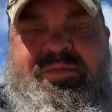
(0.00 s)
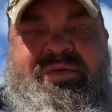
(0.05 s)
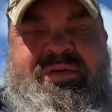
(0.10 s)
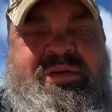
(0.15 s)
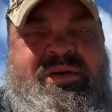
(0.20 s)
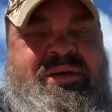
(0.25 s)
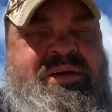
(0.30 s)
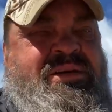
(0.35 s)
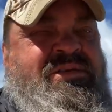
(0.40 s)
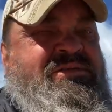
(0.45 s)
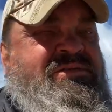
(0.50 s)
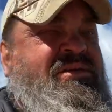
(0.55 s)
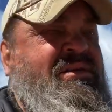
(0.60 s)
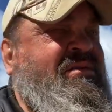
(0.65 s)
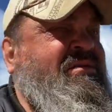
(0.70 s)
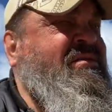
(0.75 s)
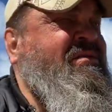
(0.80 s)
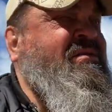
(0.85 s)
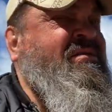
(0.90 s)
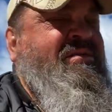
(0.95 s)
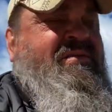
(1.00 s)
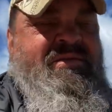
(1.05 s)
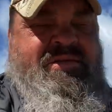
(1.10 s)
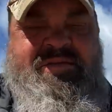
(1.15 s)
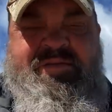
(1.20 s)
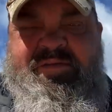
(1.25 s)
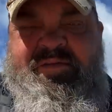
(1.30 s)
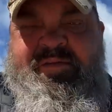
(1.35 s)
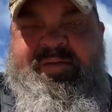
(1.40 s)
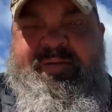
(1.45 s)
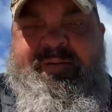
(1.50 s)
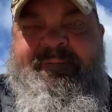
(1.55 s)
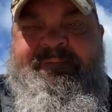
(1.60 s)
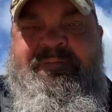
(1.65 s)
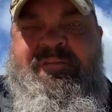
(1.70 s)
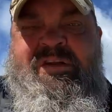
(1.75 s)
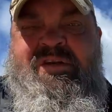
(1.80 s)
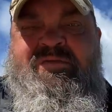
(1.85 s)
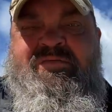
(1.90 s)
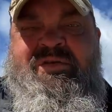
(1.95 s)
But like I said,
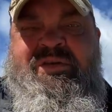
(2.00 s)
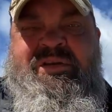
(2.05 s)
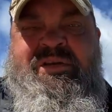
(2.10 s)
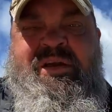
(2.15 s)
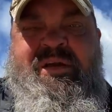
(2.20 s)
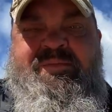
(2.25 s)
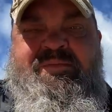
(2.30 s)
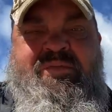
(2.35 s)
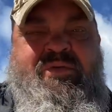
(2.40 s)
you know, when you get